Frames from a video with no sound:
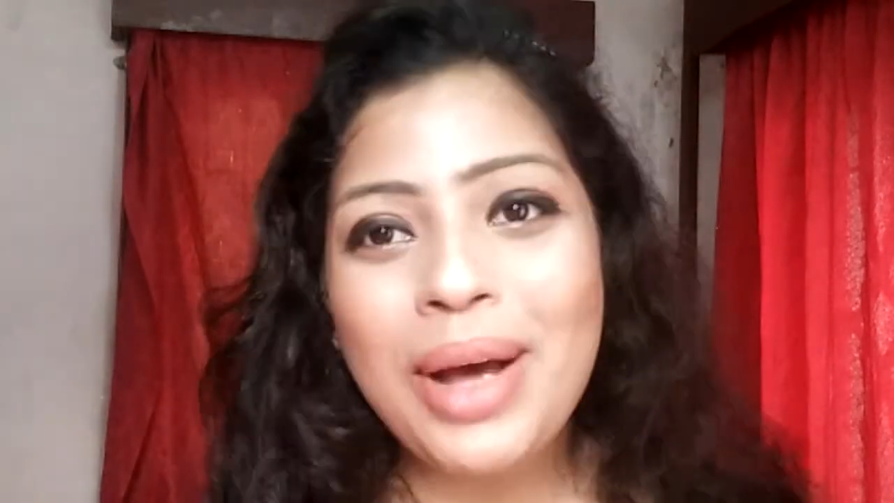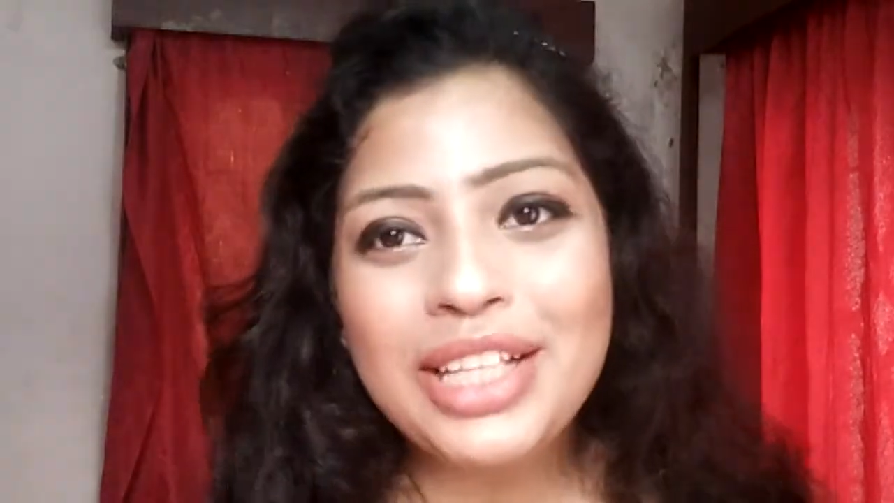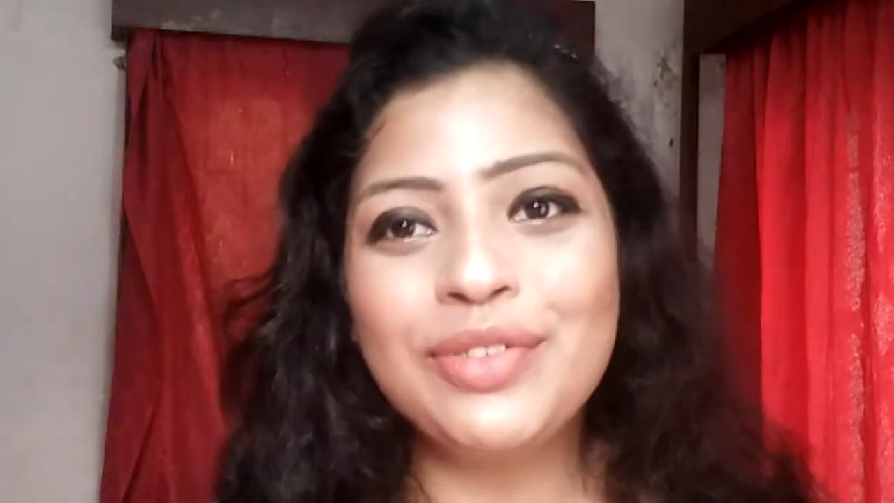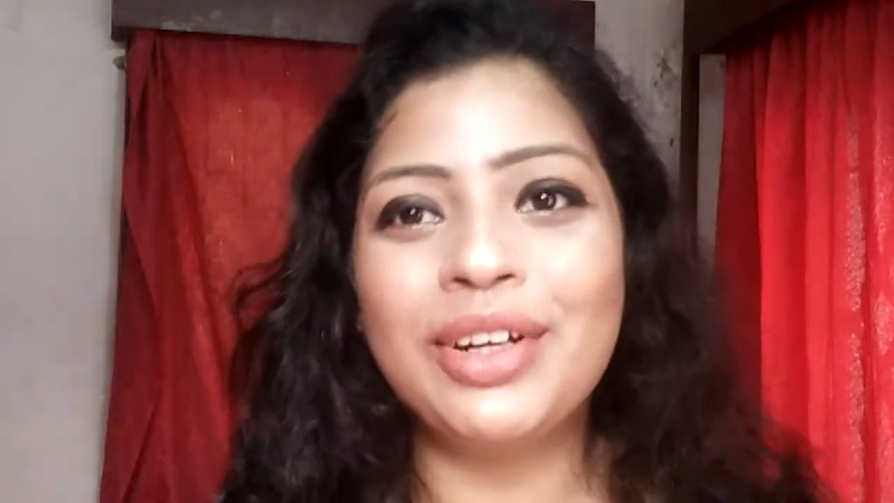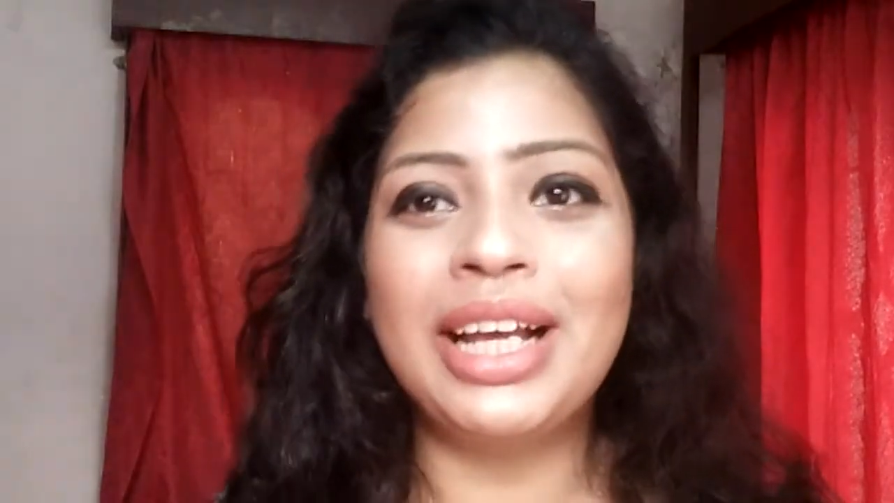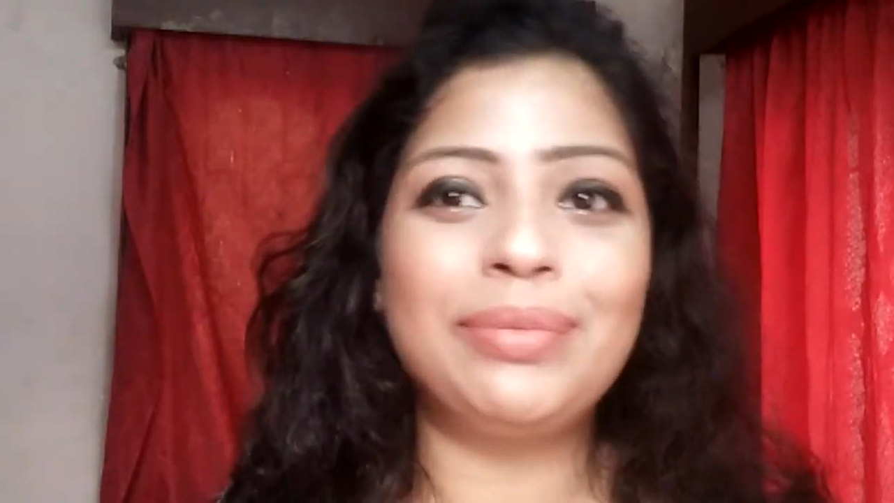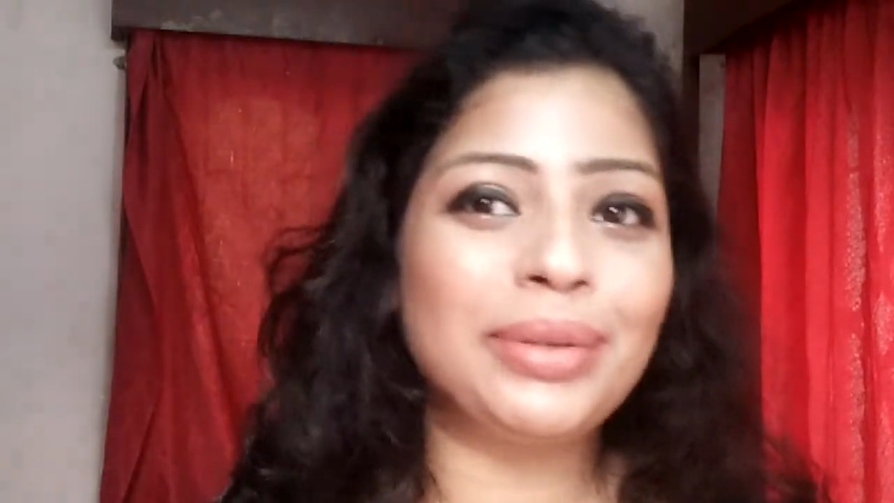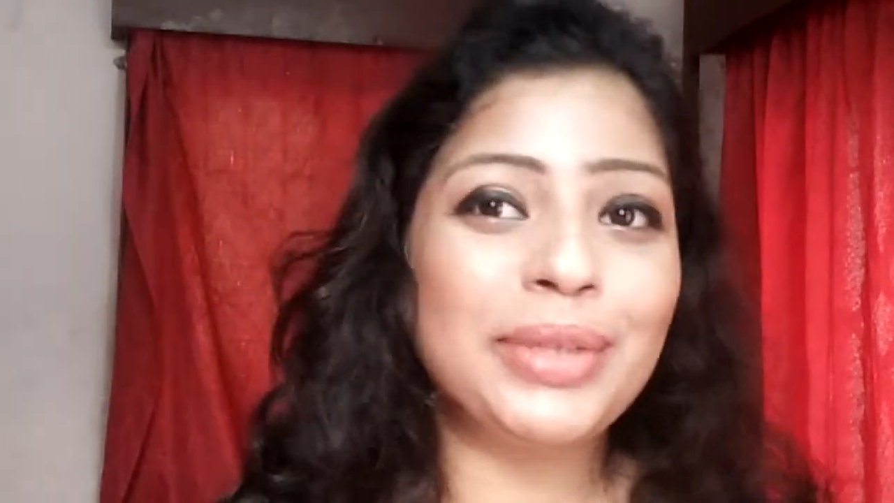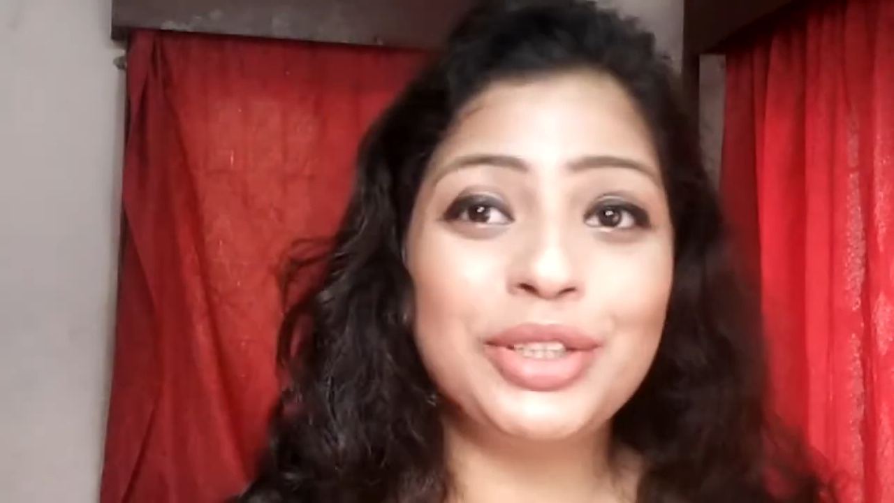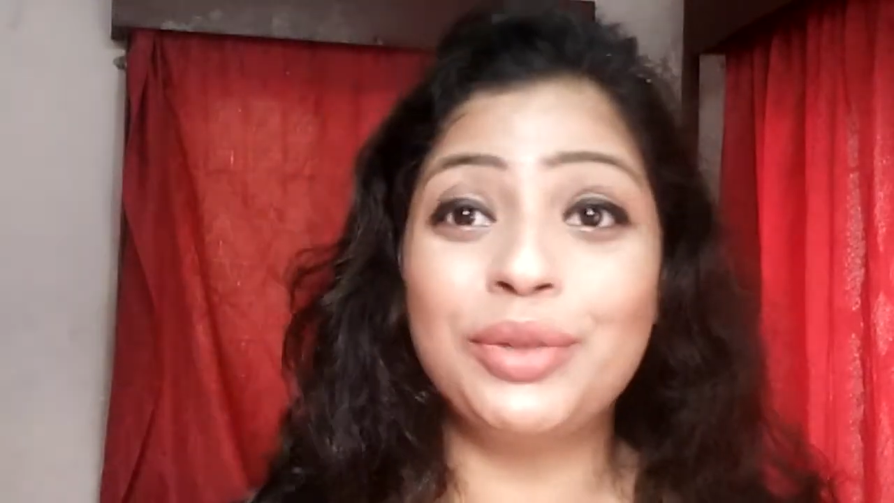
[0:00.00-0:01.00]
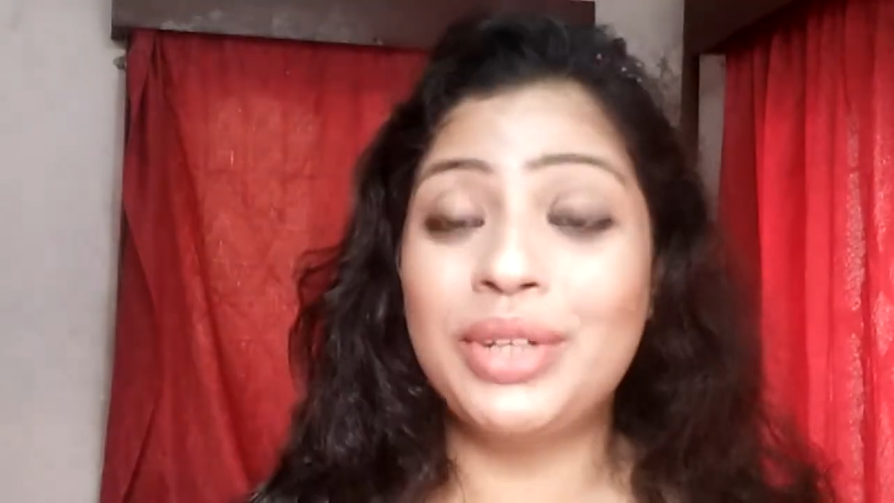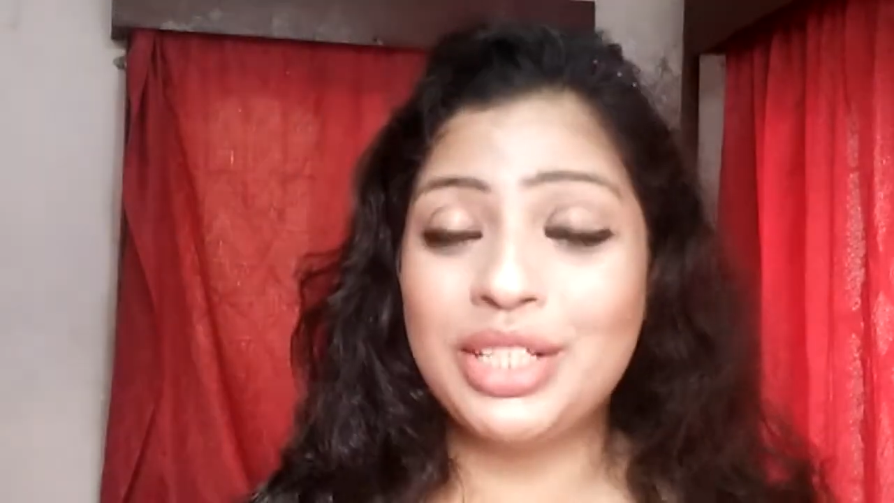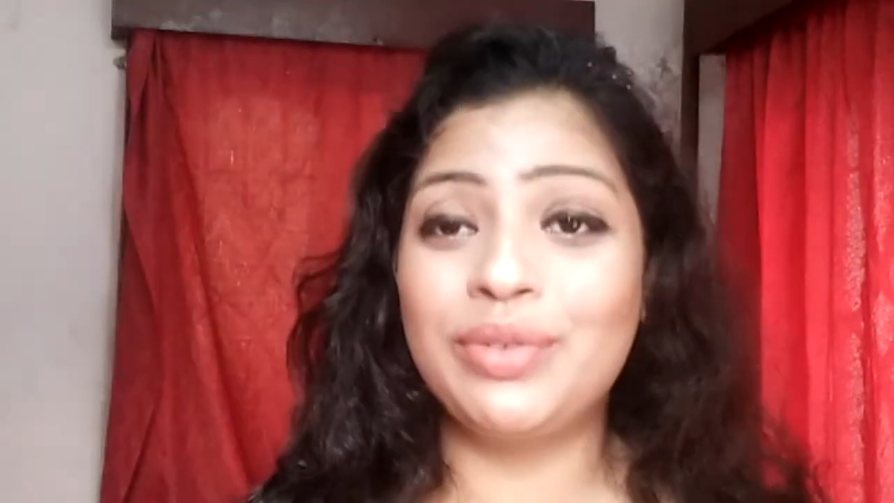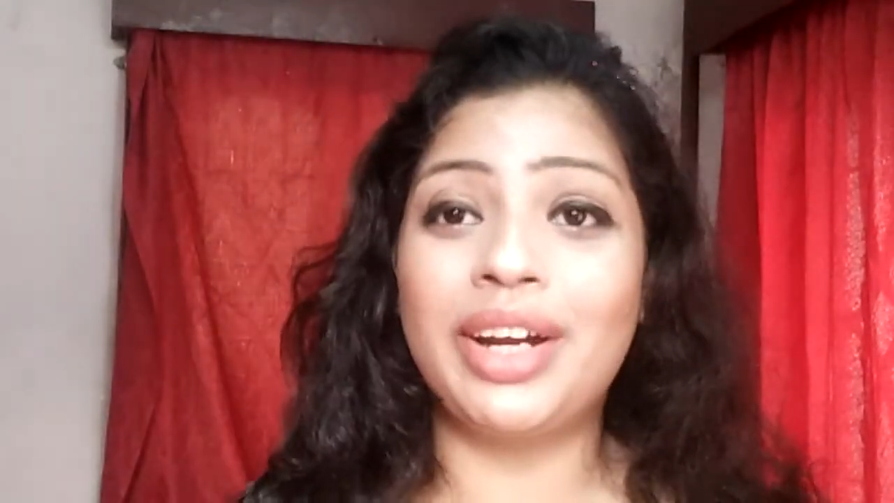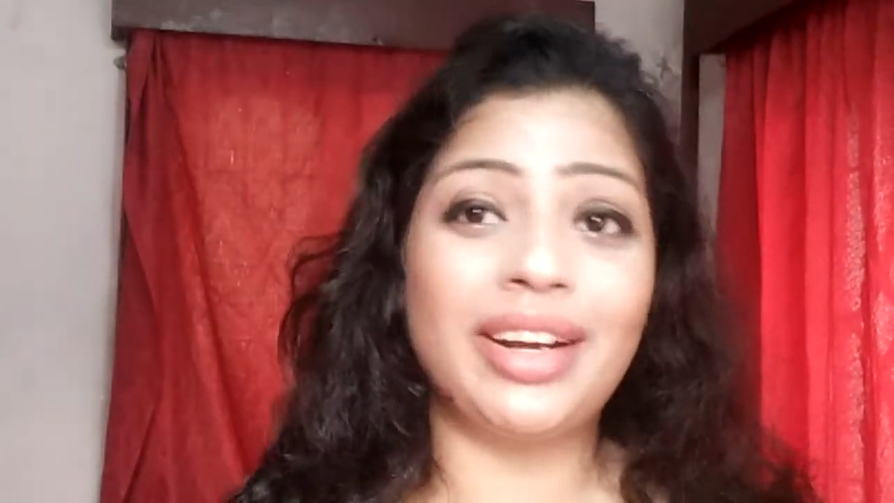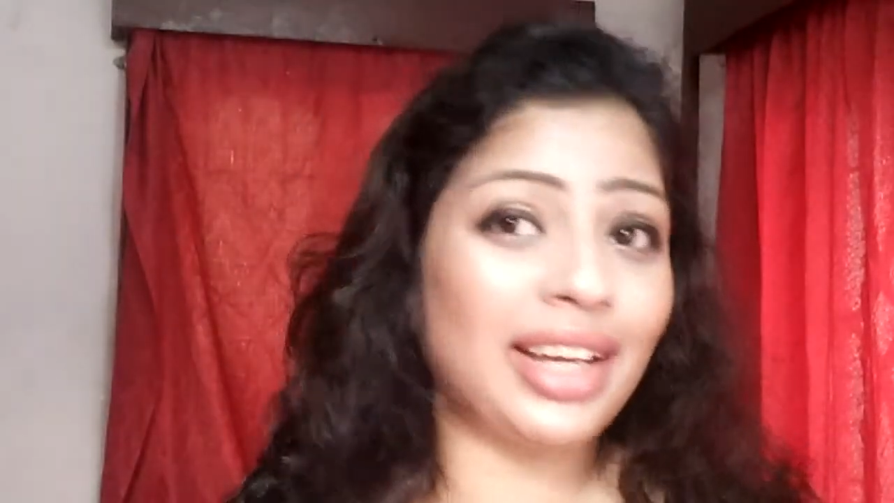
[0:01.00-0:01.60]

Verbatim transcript: much for helping me to reach where